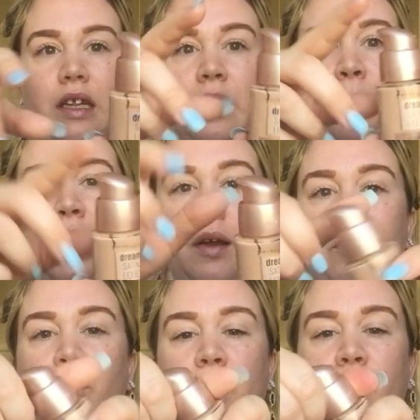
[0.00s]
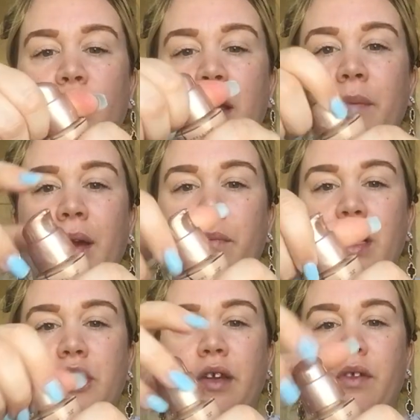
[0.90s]
the pump, it won't come out
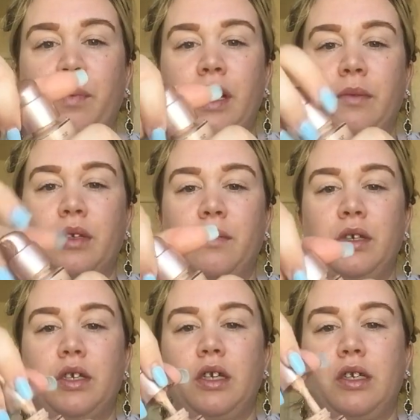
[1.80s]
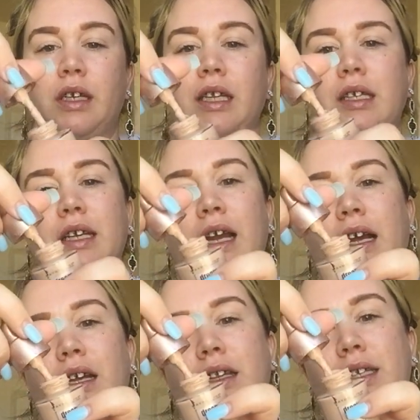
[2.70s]
much of the pump, so I'm going to just use it like this. And
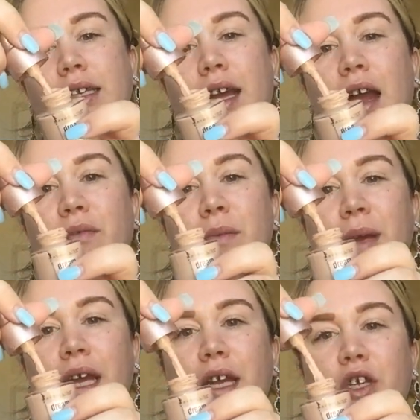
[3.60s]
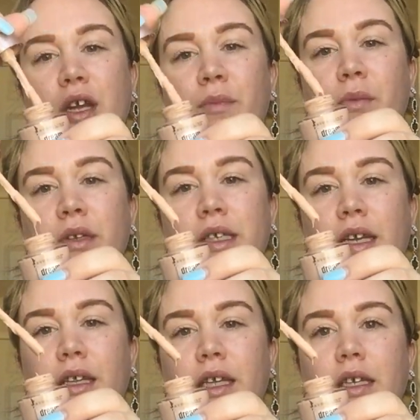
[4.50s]
I got this in Ivory Beige. I'm almost
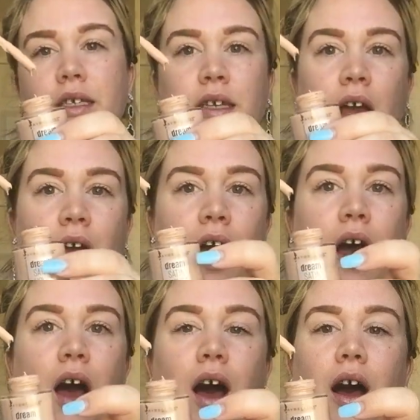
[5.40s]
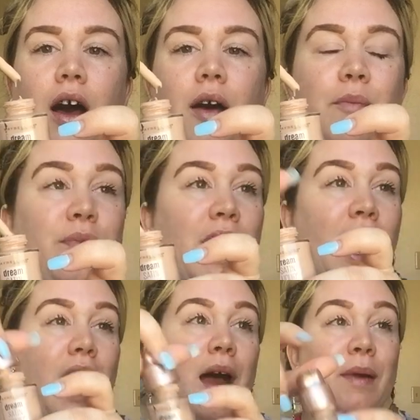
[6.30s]
out of this. I'm
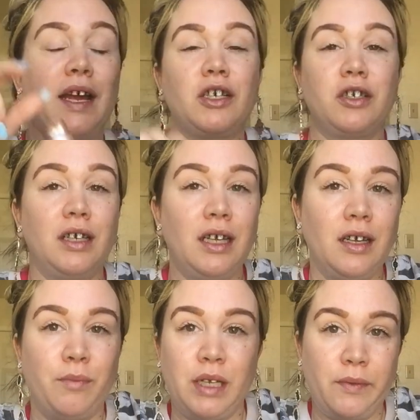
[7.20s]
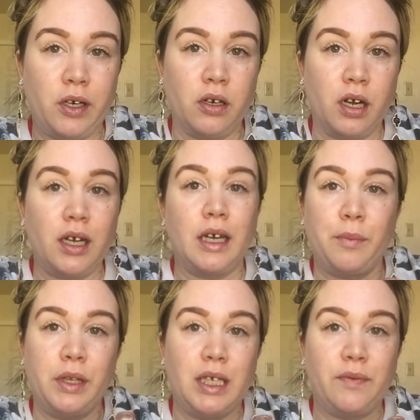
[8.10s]
actually, believe it or not, going
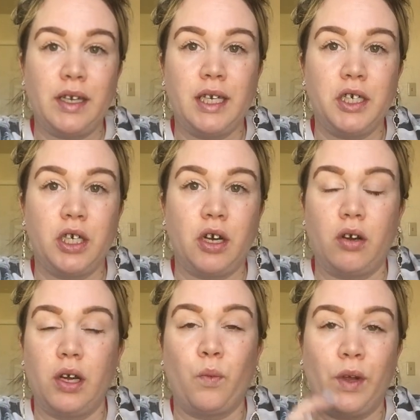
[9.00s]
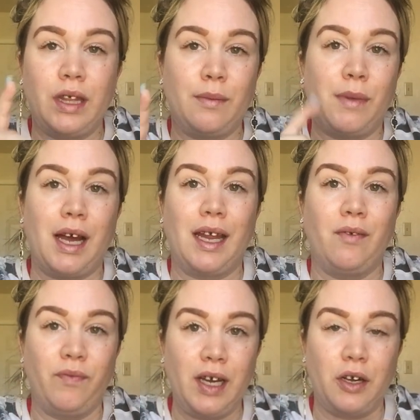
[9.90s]
to put this foundation on with
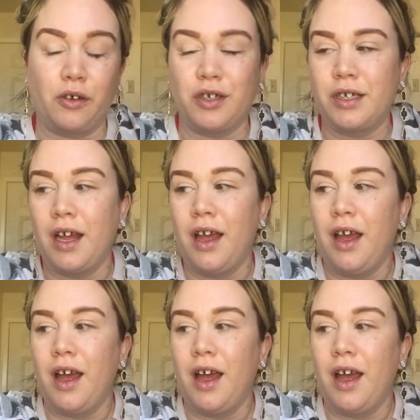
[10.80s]
my fingers.